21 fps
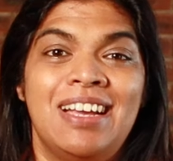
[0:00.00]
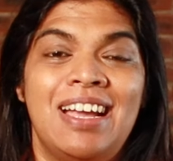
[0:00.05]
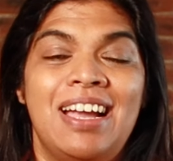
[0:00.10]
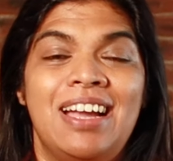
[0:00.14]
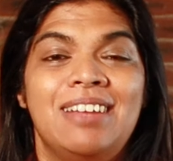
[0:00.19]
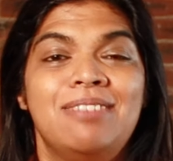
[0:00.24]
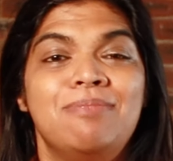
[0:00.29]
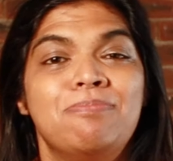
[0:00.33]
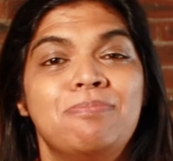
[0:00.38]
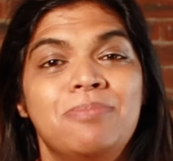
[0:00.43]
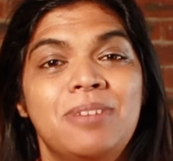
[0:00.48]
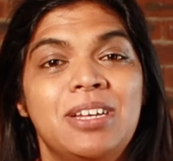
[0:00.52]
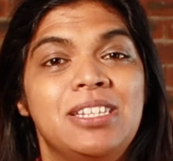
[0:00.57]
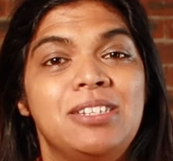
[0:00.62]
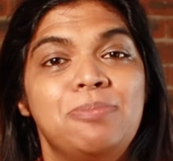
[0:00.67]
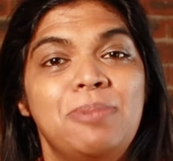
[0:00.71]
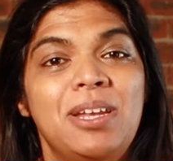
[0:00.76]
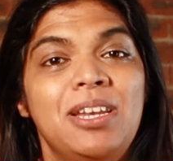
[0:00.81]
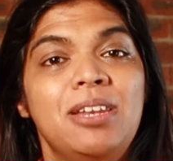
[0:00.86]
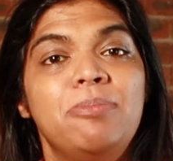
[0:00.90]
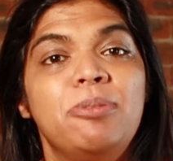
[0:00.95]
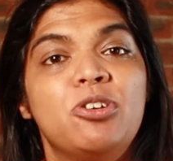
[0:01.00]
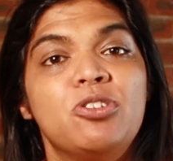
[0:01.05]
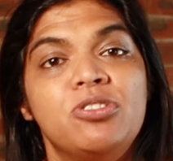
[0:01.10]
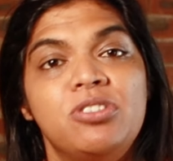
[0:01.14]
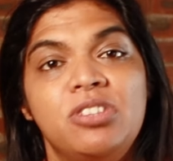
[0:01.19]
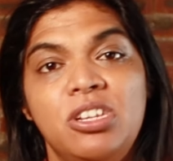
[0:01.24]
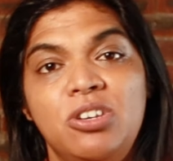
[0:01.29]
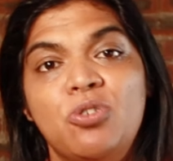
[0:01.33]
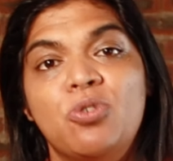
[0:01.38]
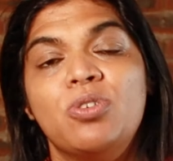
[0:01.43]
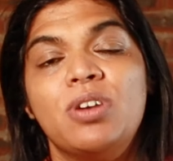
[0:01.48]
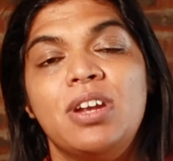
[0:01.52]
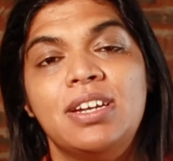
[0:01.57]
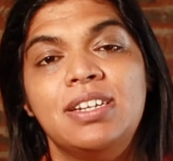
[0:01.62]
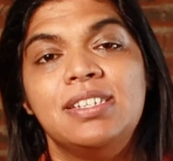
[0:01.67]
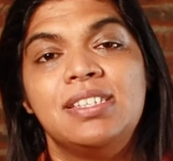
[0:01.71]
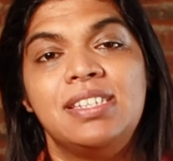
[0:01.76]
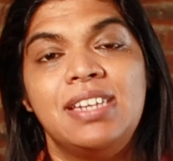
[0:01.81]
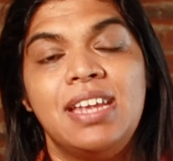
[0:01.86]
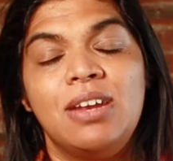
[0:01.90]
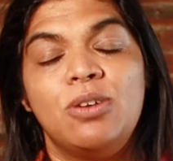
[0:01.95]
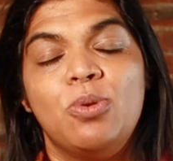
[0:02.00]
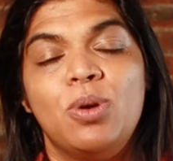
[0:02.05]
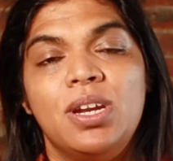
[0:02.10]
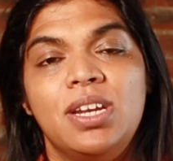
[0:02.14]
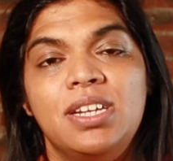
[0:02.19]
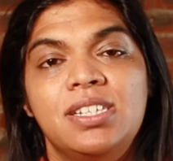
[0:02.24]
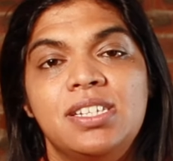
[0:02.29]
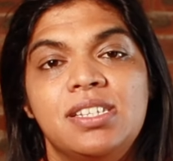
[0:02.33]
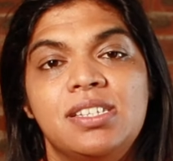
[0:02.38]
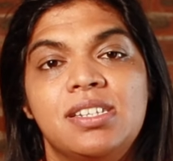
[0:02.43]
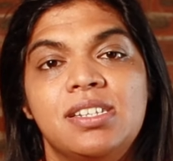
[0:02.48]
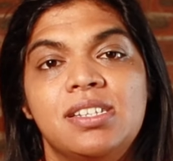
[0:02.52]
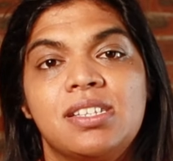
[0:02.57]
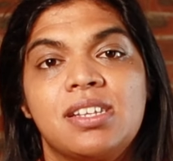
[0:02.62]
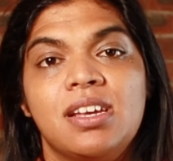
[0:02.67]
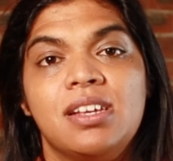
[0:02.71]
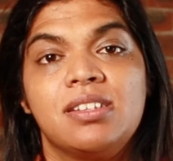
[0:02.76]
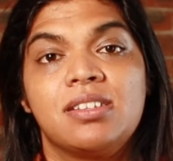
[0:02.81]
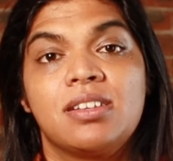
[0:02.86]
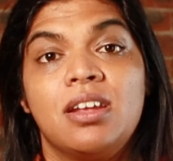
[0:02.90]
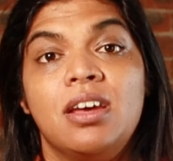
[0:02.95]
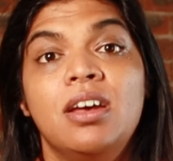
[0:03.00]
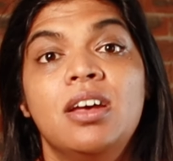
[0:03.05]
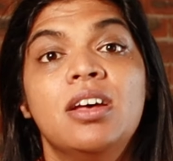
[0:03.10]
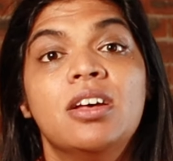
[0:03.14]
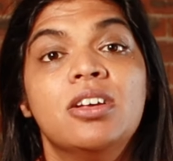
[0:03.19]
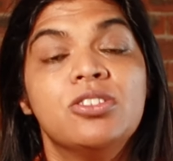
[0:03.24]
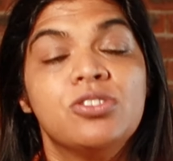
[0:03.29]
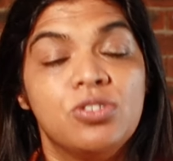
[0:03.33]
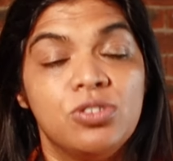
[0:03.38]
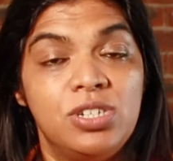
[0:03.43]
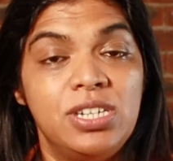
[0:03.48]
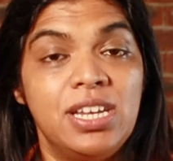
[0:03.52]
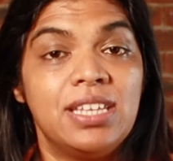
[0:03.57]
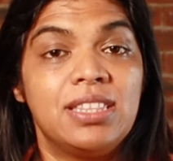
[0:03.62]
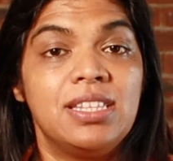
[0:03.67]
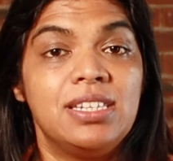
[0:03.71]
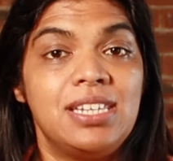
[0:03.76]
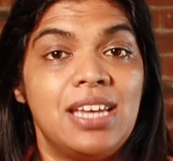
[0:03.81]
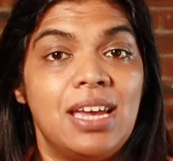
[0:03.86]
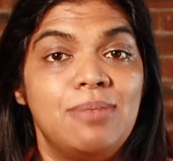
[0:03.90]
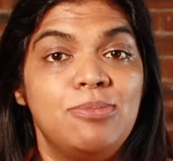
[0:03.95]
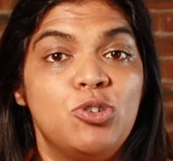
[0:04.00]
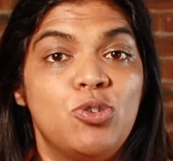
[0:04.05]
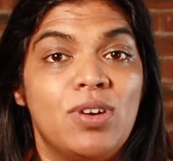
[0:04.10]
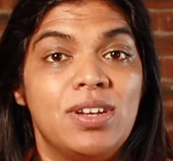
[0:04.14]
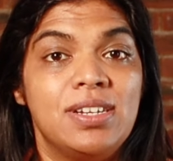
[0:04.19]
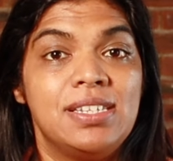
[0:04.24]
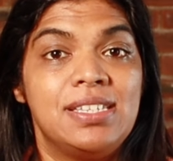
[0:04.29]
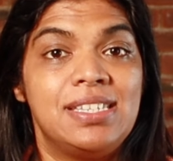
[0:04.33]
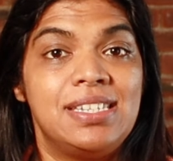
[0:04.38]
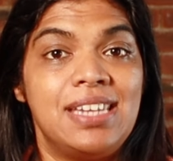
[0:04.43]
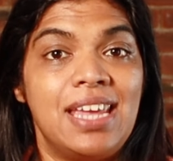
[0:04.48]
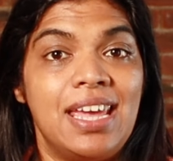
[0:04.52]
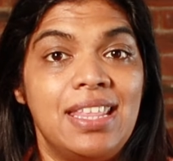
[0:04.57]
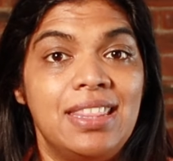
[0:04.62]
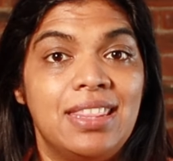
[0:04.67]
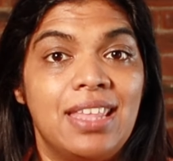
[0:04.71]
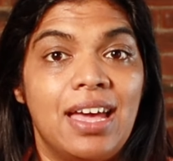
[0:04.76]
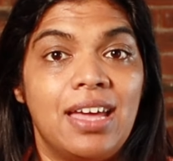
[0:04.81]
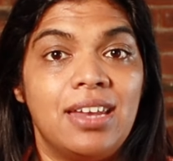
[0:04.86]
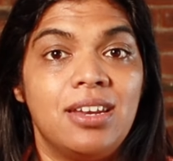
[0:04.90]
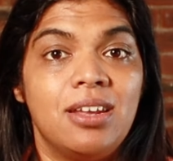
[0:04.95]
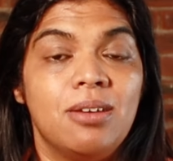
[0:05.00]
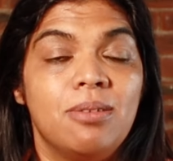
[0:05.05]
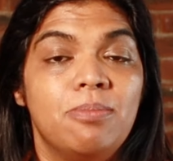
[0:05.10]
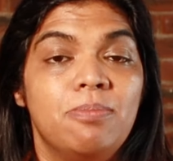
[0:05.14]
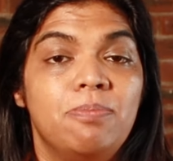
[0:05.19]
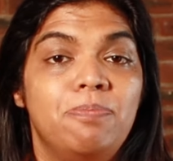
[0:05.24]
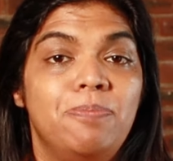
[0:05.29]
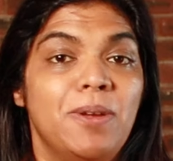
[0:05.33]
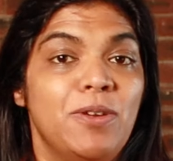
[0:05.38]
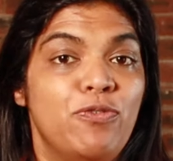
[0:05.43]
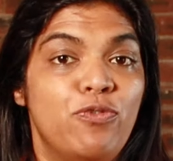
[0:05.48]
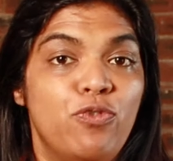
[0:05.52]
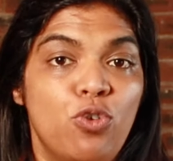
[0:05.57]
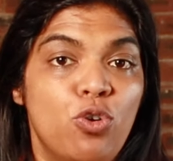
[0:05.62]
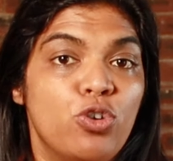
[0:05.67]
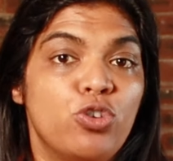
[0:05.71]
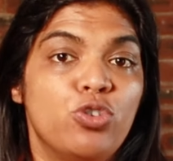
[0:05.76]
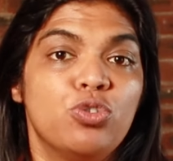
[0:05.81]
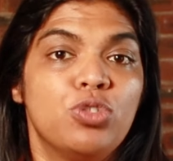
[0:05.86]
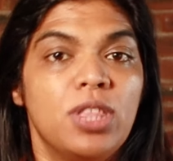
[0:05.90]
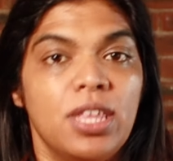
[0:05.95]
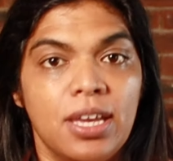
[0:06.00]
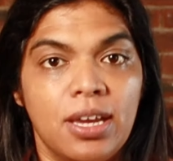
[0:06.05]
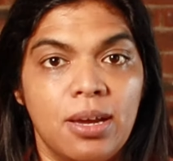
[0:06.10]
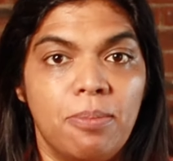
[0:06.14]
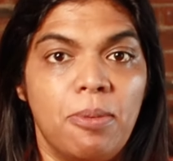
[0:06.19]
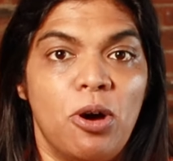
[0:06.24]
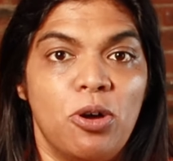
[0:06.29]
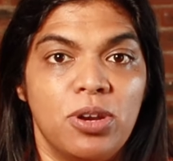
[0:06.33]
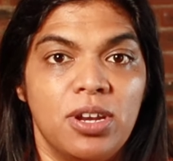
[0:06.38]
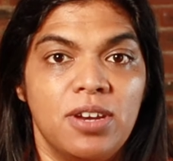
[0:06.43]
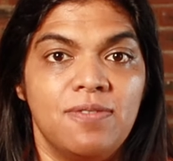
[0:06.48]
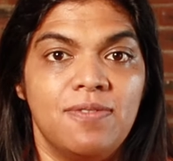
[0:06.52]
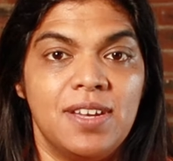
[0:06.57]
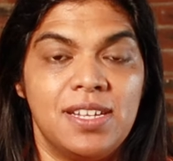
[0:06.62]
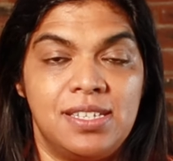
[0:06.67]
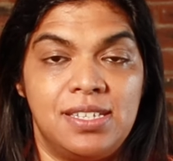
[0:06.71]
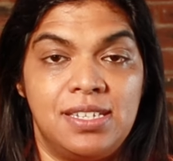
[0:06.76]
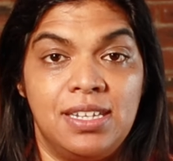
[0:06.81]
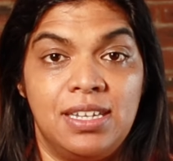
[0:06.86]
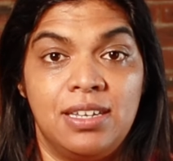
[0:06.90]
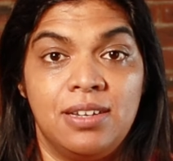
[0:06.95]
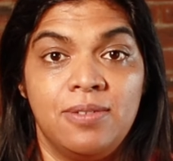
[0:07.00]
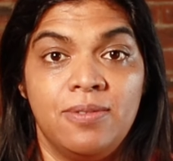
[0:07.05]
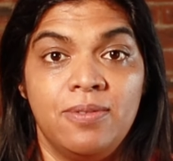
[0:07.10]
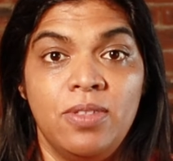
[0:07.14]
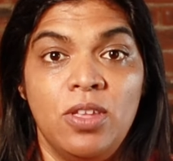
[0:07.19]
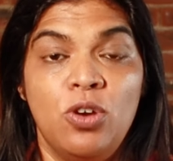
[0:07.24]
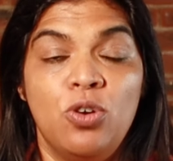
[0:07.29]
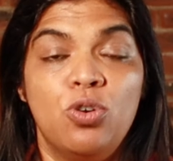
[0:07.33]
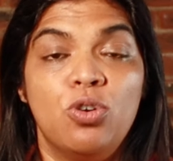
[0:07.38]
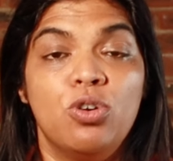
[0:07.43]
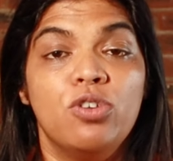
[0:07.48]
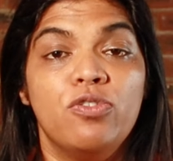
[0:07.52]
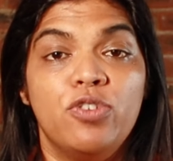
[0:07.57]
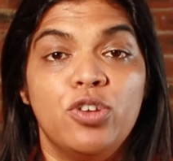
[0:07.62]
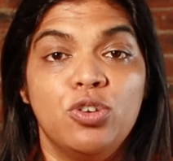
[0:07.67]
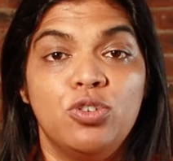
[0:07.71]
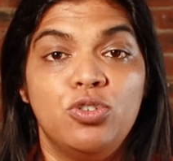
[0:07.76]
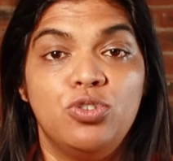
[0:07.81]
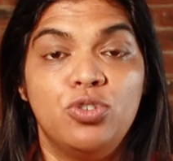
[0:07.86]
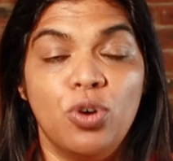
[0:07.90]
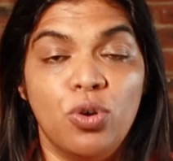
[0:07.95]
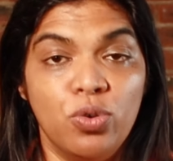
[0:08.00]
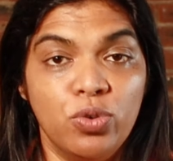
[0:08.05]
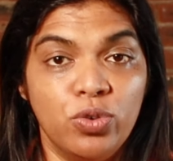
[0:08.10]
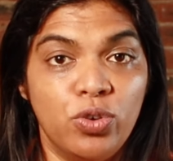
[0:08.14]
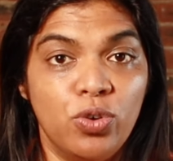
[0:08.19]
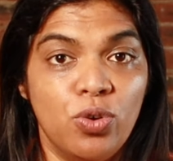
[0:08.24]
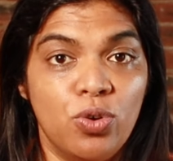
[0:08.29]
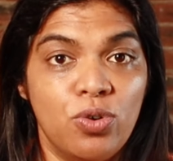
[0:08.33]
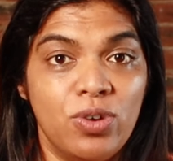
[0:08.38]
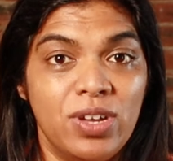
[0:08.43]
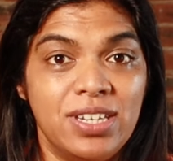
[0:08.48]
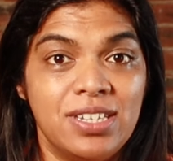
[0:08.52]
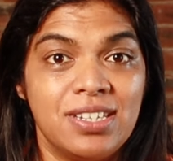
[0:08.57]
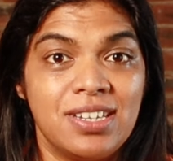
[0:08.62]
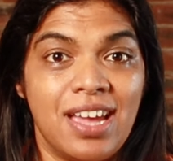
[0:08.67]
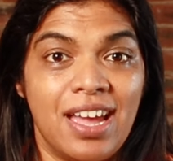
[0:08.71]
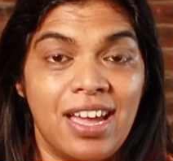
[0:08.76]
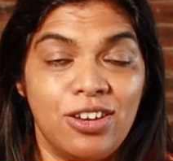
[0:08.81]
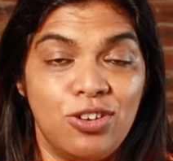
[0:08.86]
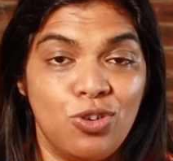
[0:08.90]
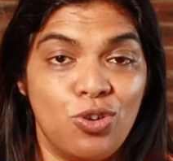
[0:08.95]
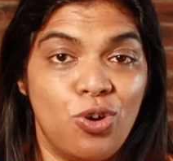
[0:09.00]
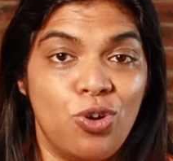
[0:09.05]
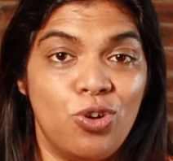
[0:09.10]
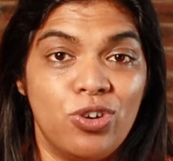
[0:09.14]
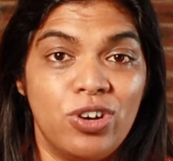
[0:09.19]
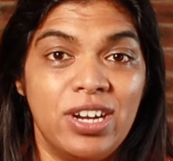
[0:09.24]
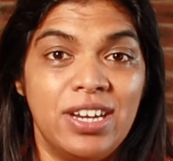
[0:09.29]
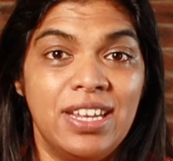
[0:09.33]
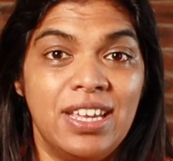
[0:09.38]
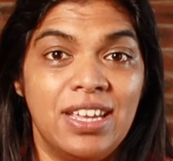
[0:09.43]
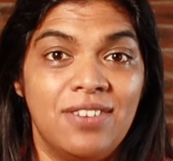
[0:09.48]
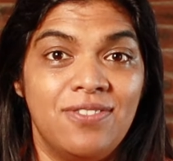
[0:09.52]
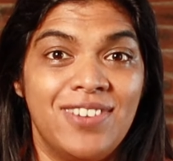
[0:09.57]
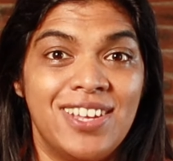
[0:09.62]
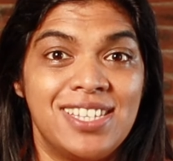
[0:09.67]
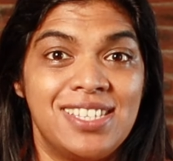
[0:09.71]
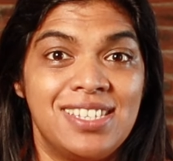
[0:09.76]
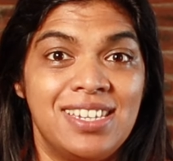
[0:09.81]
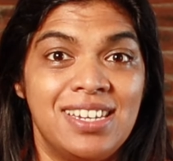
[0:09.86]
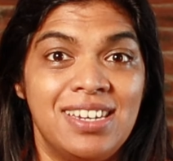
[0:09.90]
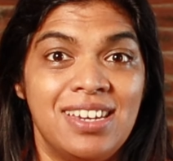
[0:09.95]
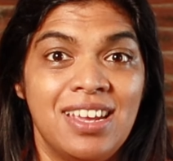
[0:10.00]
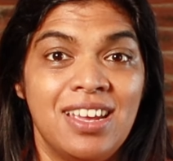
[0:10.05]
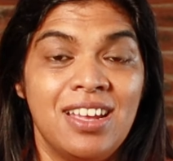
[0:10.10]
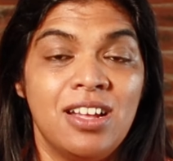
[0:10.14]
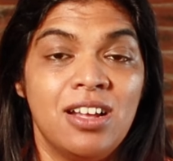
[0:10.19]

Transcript: And it's mainly because they don't understand what I just discussed. So take the time to understand that before you think about investing. Or if you don't know it and you already invested,